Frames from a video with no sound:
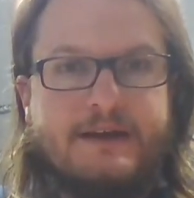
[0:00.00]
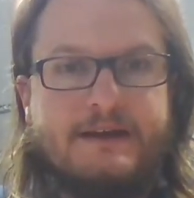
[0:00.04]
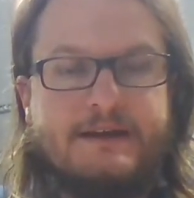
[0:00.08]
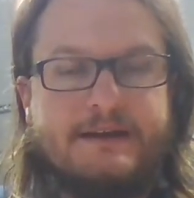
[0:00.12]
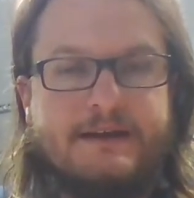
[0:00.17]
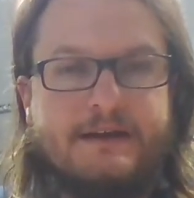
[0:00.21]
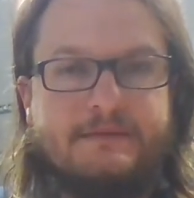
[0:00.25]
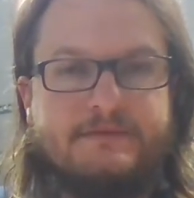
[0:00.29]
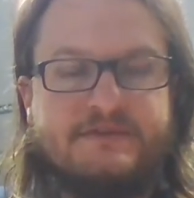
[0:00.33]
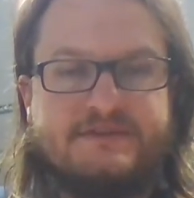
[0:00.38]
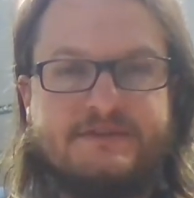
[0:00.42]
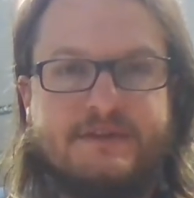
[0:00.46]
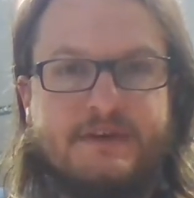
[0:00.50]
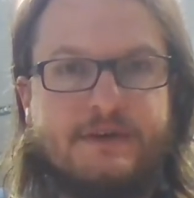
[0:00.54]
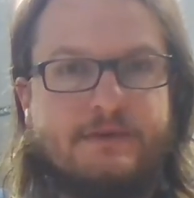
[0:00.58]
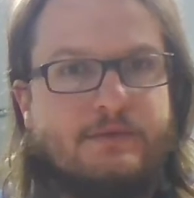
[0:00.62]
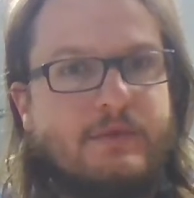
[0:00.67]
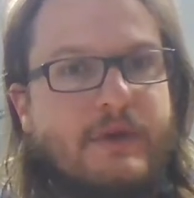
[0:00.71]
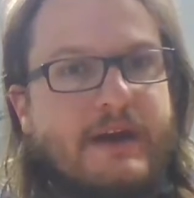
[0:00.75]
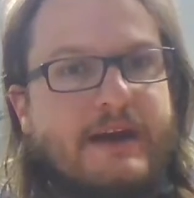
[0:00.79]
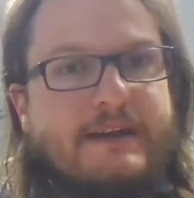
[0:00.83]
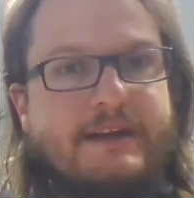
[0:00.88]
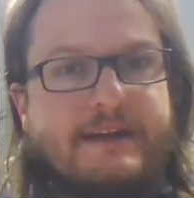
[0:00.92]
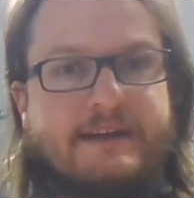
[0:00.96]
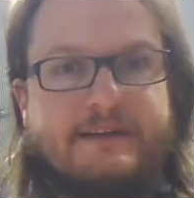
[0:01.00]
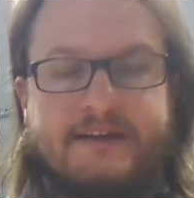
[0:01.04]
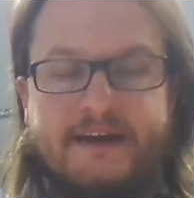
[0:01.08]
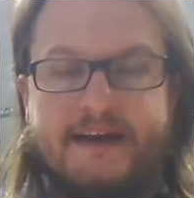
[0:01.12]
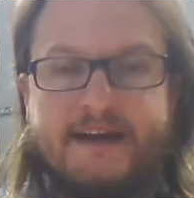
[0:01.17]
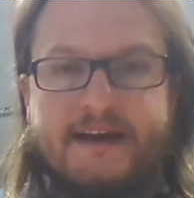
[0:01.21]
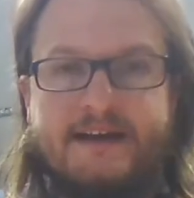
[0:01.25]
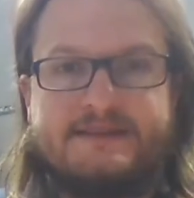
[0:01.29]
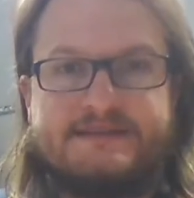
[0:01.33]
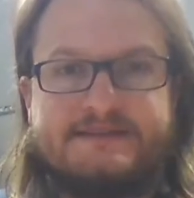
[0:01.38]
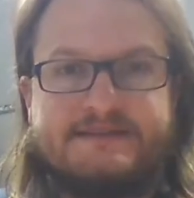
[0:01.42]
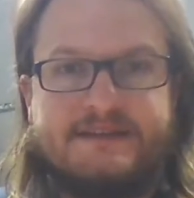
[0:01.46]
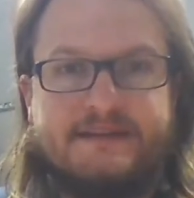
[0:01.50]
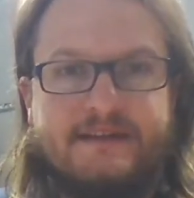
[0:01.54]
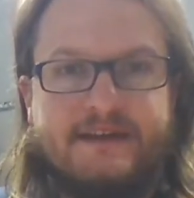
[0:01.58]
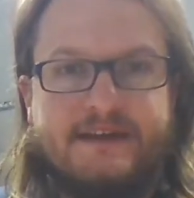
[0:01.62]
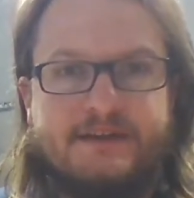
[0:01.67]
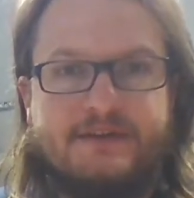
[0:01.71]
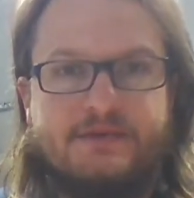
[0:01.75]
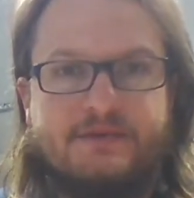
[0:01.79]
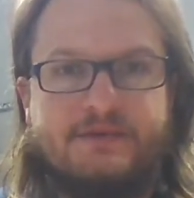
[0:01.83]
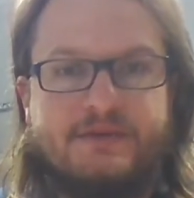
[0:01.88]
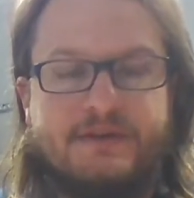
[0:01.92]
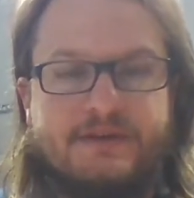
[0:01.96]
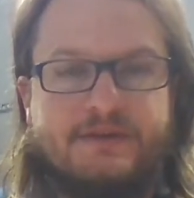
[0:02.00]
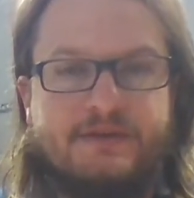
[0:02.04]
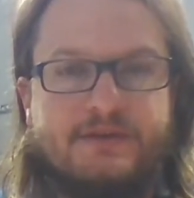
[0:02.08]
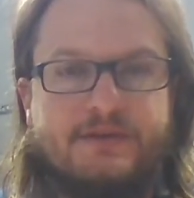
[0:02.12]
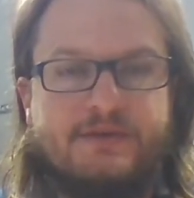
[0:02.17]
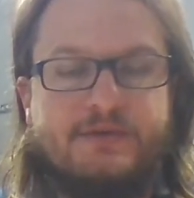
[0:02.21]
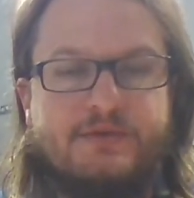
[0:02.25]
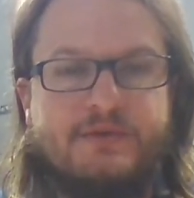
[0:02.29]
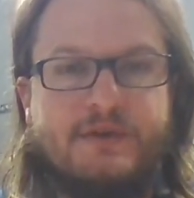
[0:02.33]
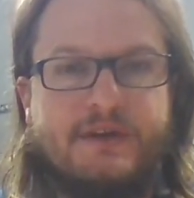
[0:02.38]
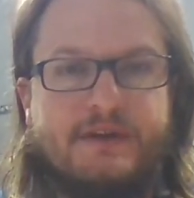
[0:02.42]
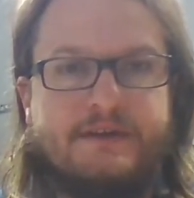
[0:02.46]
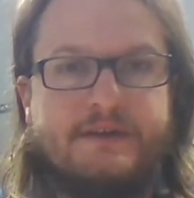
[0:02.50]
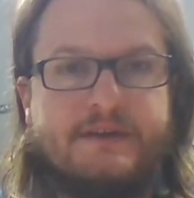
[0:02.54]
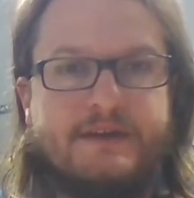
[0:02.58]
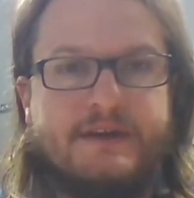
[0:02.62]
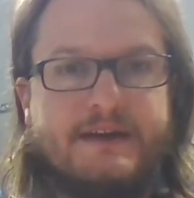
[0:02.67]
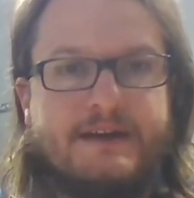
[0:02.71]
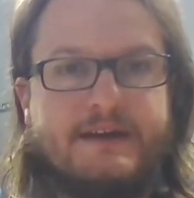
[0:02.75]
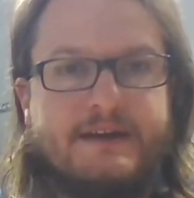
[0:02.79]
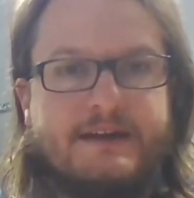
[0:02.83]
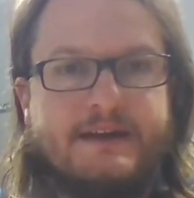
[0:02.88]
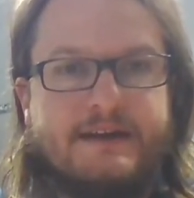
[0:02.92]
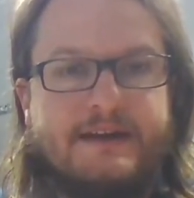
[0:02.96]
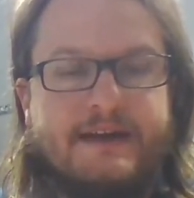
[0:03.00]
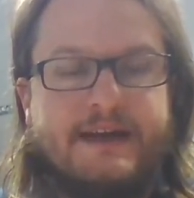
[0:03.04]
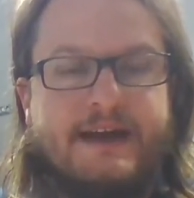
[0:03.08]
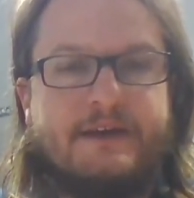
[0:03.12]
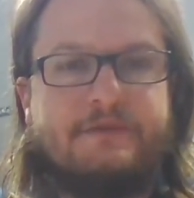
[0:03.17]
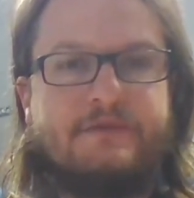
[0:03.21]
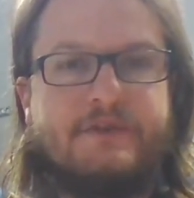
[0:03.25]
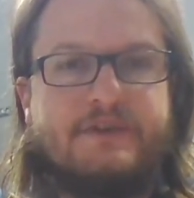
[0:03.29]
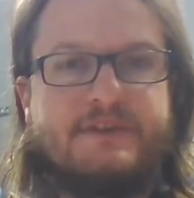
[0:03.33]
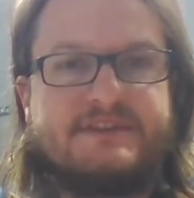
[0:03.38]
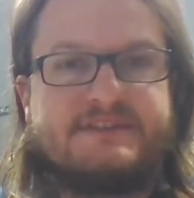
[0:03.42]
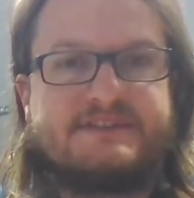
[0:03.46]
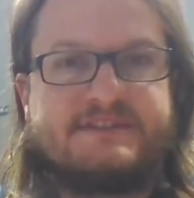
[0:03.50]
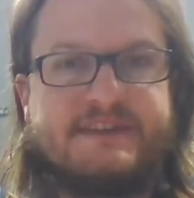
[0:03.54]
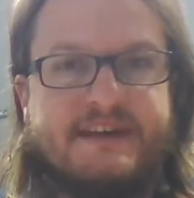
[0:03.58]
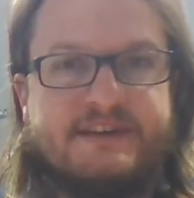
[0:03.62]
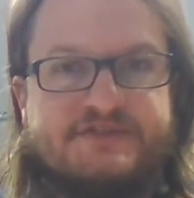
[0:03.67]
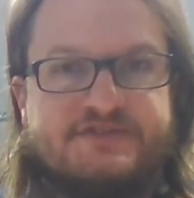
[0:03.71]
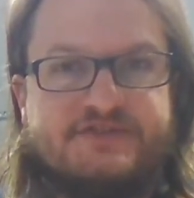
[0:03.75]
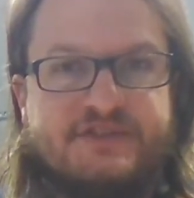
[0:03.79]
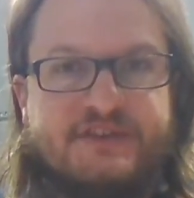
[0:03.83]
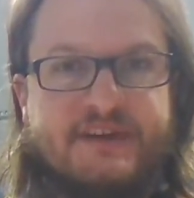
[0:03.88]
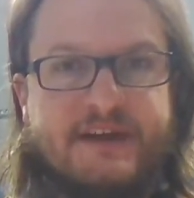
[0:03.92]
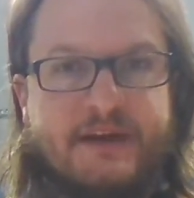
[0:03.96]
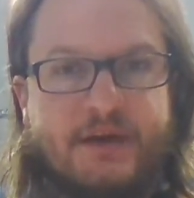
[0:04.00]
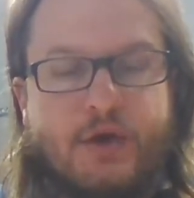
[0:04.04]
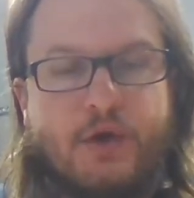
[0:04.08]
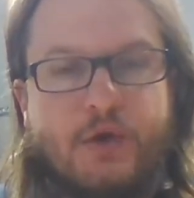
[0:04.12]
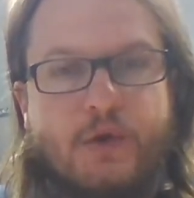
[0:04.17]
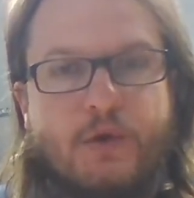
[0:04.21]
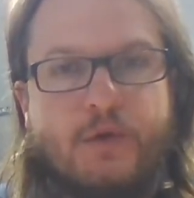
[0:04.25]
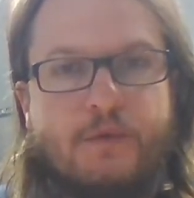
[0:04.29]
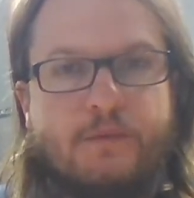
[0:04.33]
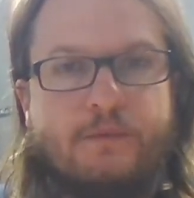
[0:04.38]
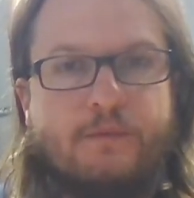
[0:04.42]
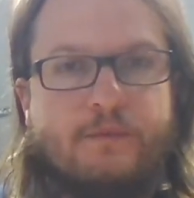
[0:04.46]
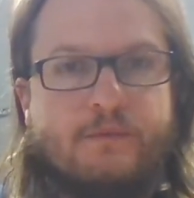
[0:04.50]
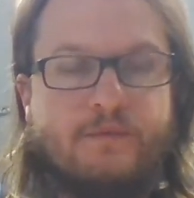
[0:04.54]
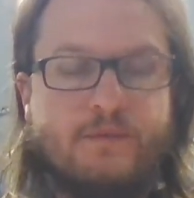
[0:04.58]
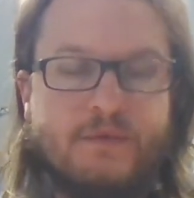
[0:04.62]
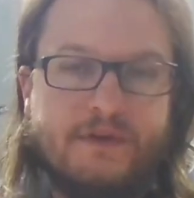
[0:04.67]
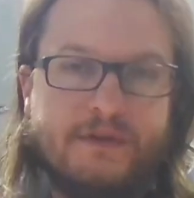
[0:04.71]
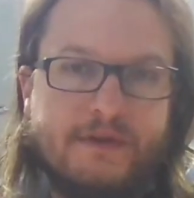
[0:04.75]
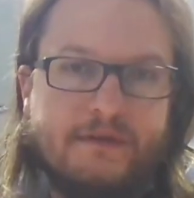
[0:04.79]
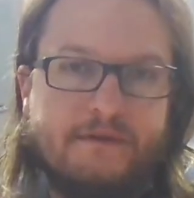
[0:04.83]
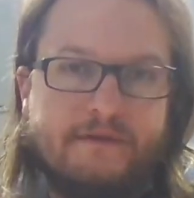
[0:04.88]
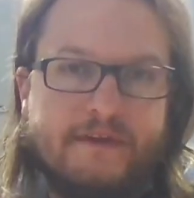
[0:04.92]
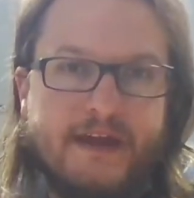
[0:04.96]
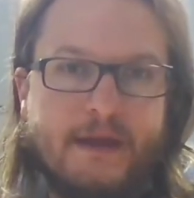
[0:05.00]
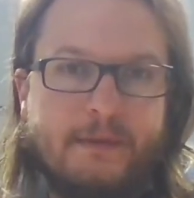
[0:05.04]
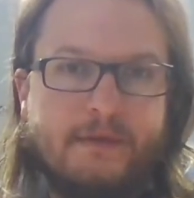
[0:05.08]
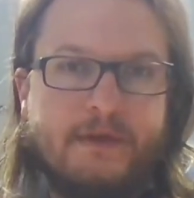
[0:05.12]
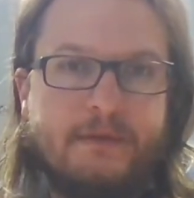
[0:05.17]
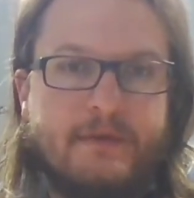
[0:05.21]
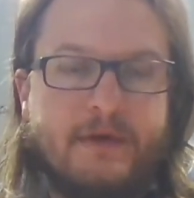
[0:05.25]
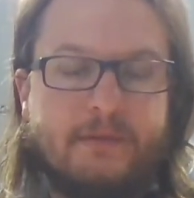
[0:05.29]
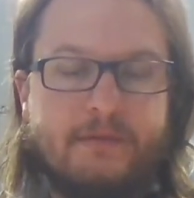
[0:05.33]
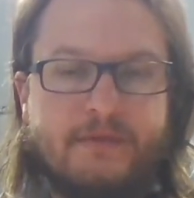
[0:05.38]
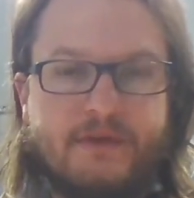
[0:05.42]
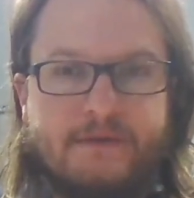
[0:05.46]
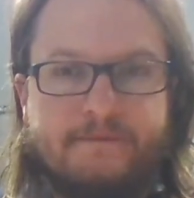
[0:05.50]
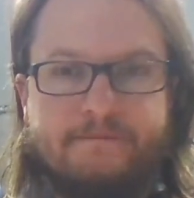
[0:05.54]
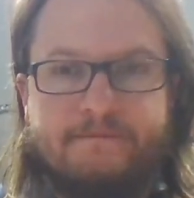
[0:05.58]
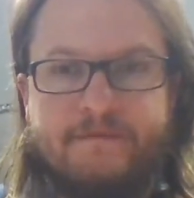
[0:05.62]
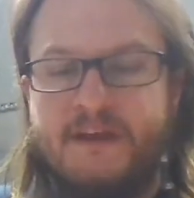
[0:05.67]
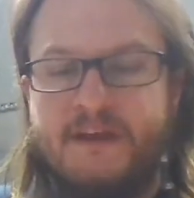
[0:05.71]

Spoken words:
Just a writing task that you could do and have a discussion at home with a family member.